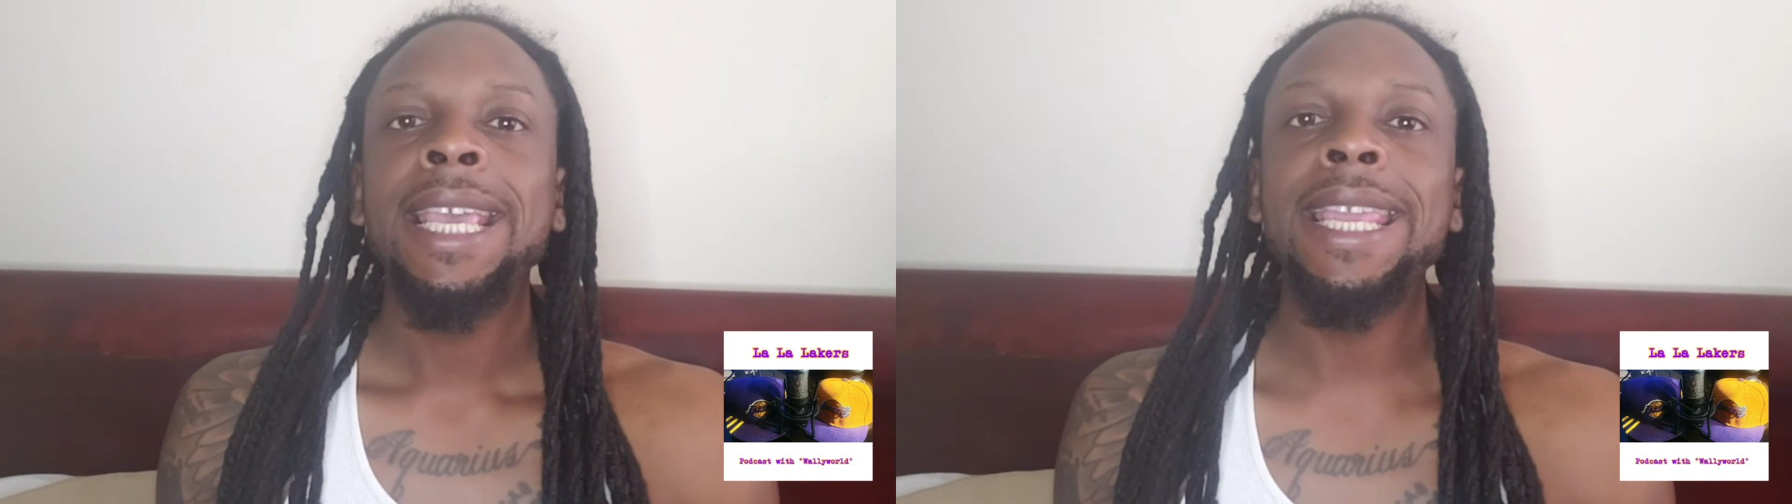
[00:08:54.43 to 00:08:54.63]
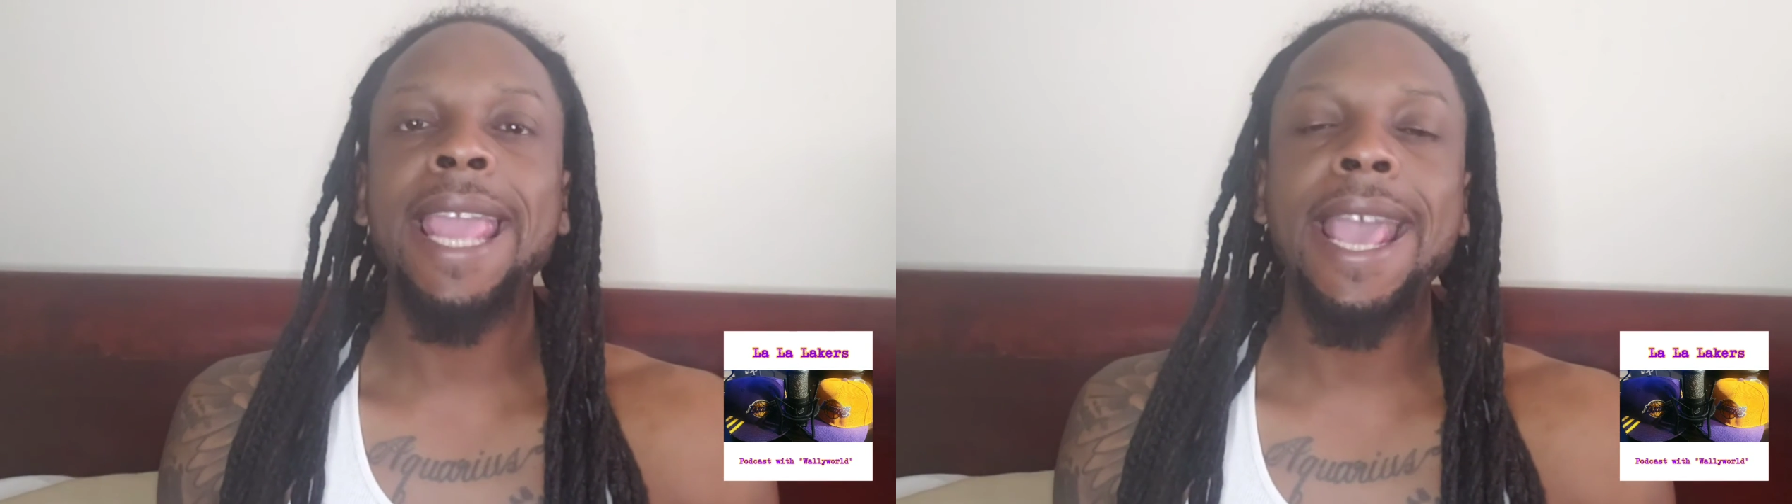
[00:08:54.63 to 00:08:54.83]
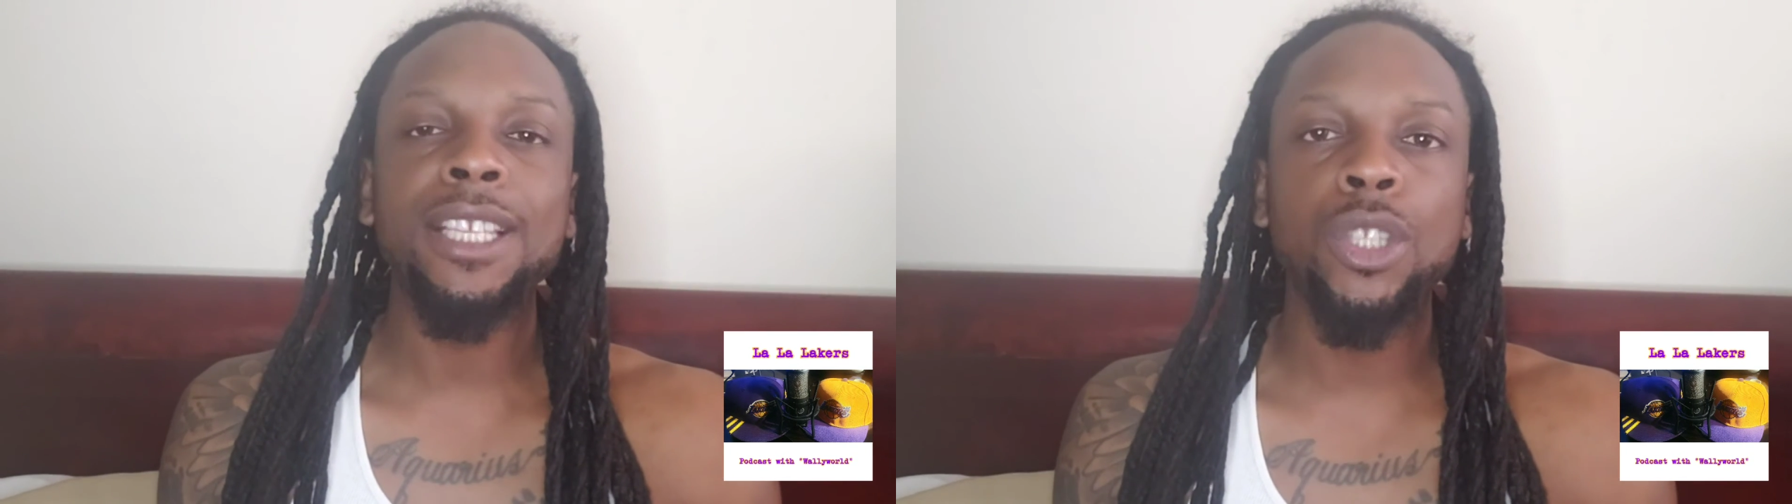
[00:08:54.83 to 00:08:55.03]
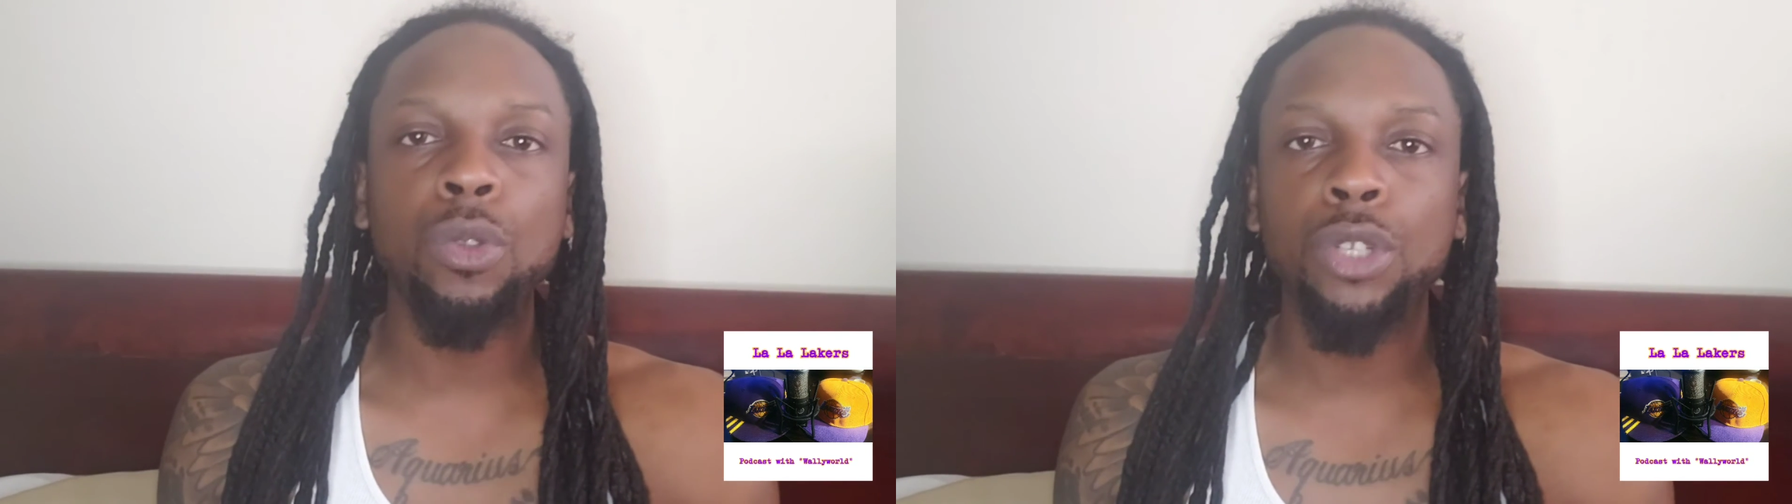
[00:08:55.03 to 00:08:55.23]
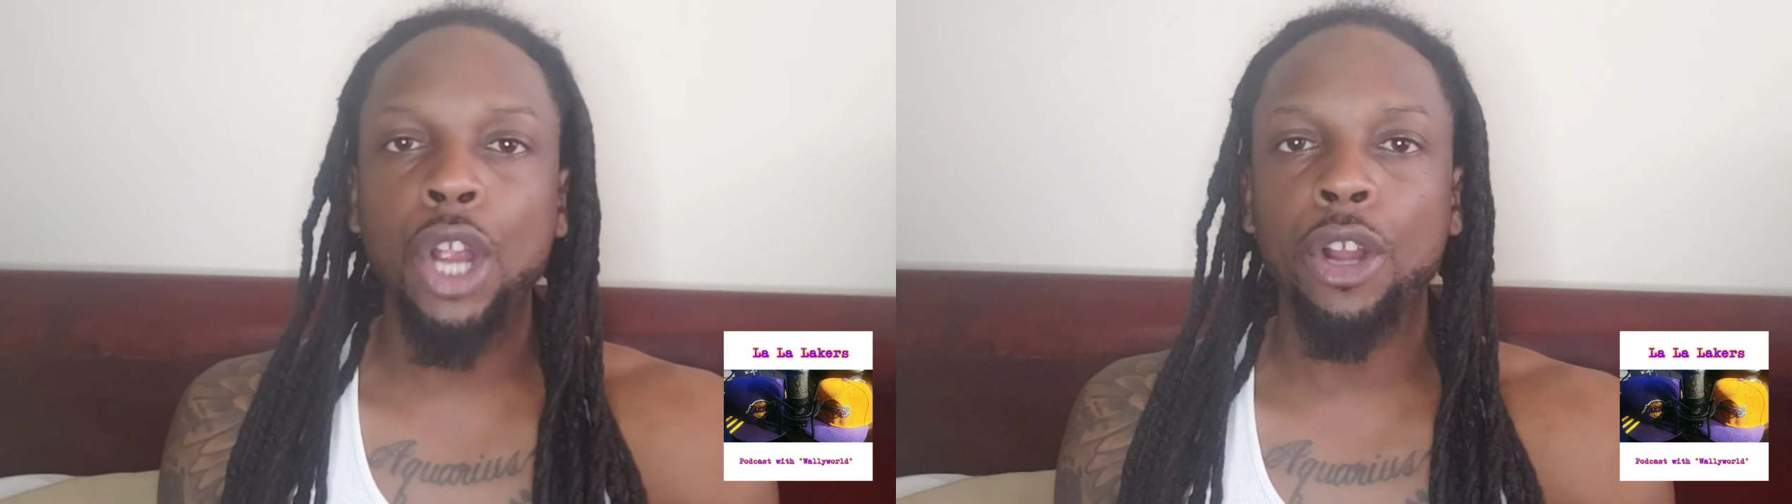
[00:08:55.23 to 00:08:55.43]
He has to
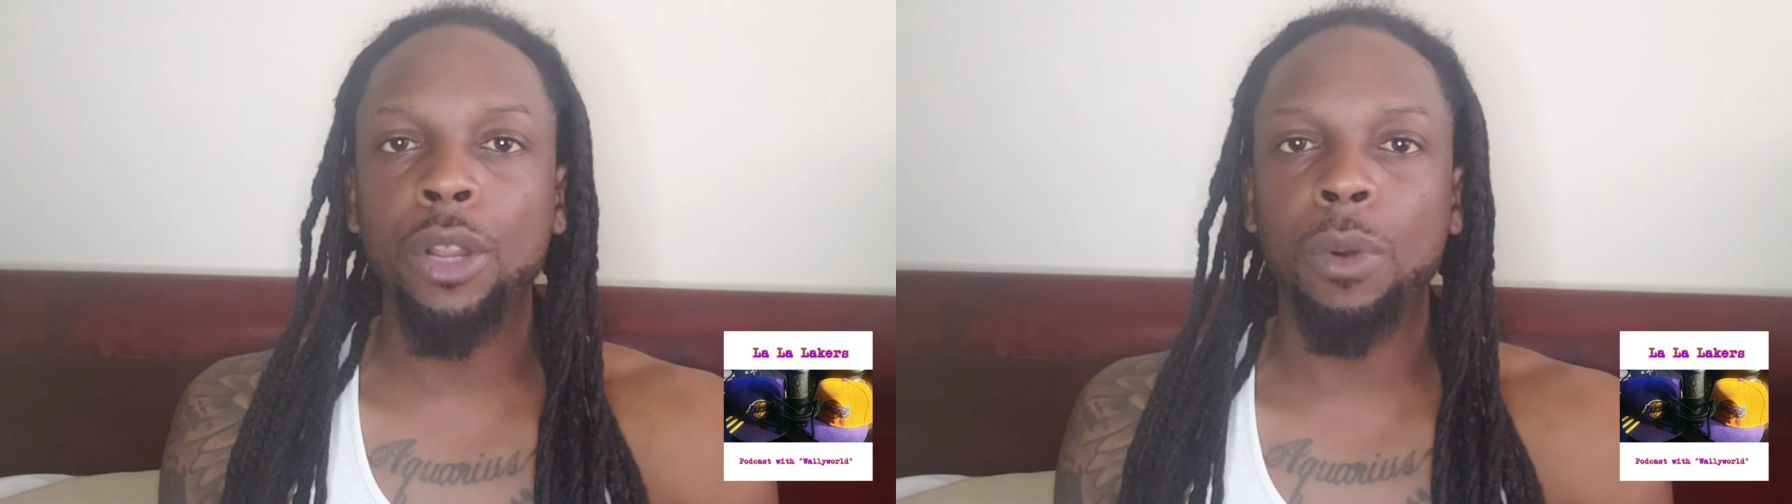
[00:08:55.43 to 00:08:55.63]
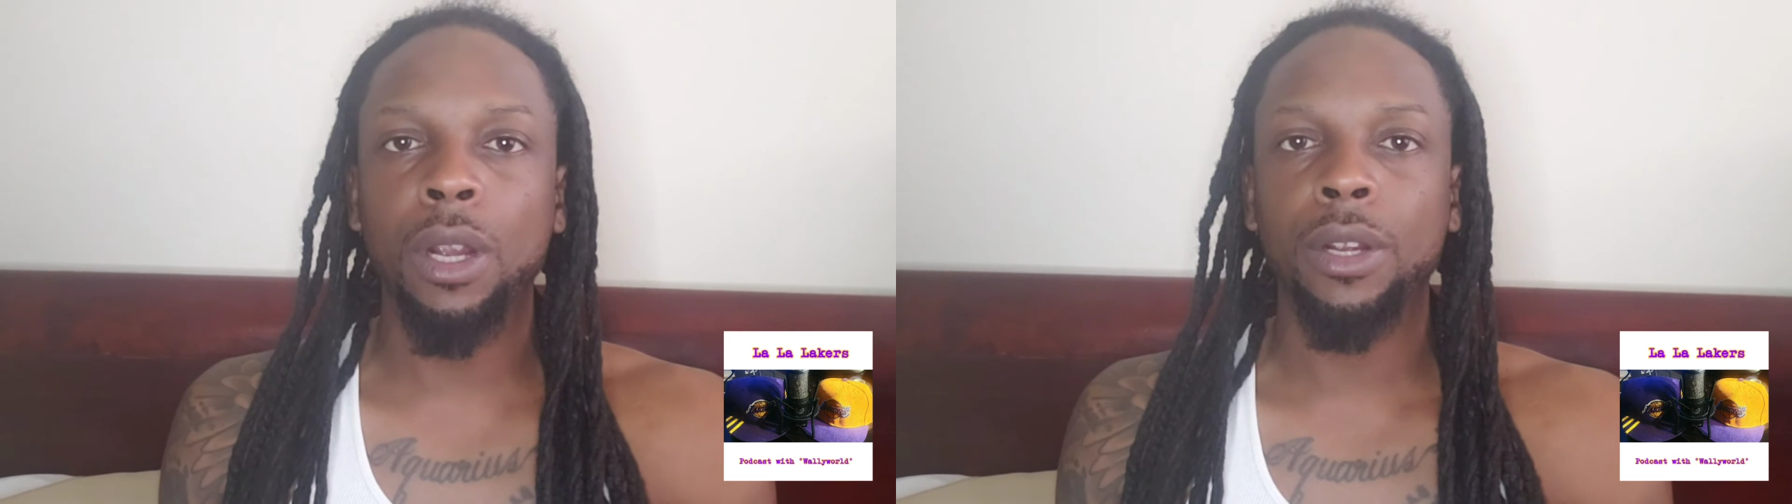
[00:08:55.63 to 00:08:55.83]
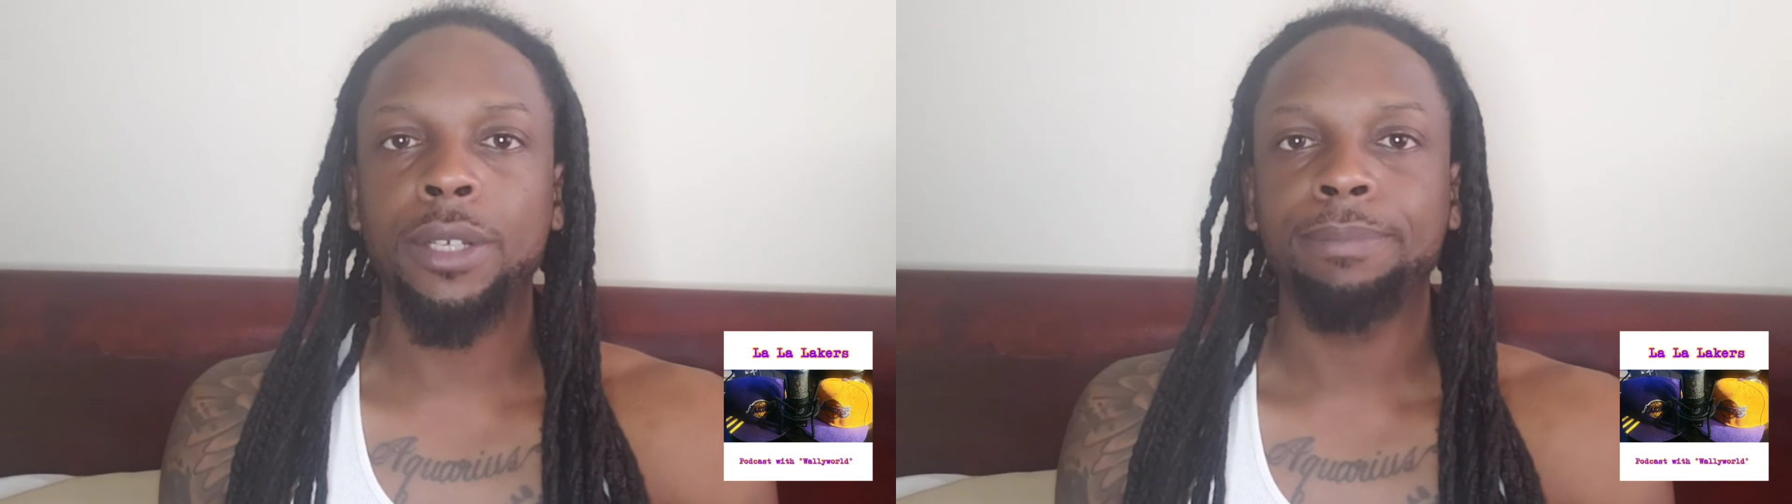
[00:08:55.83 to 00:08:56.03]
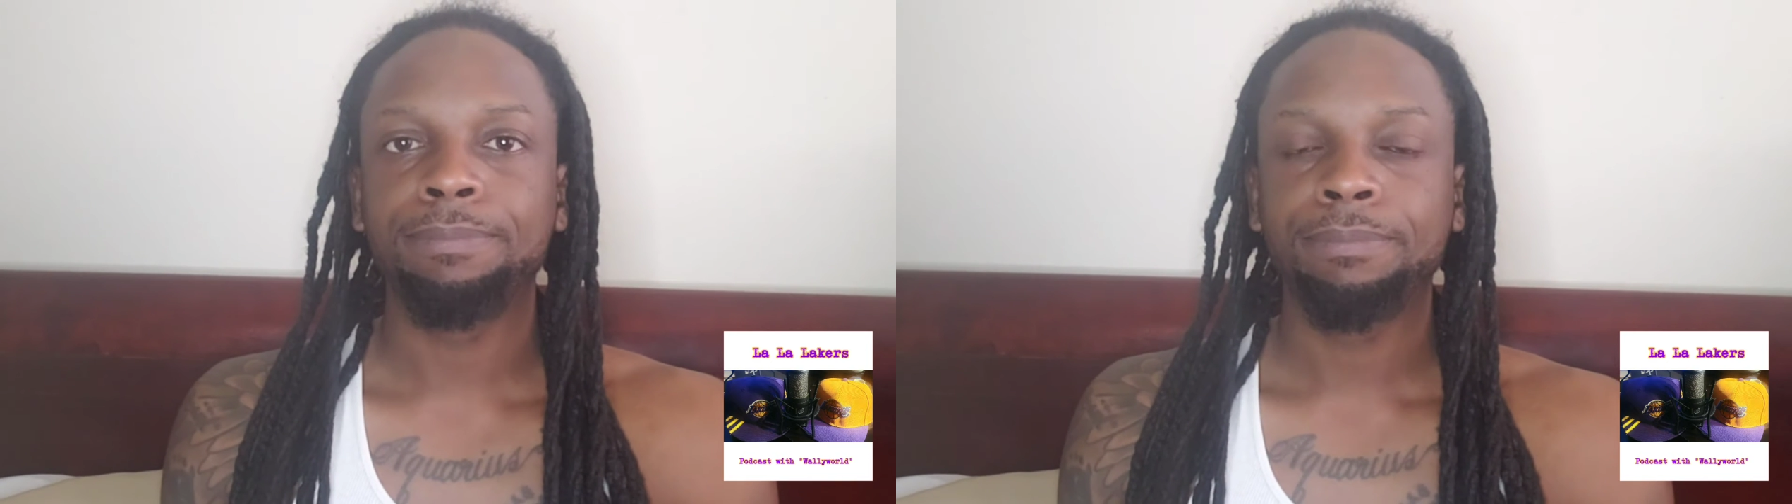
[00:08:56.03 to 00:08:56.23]
do the dirty work.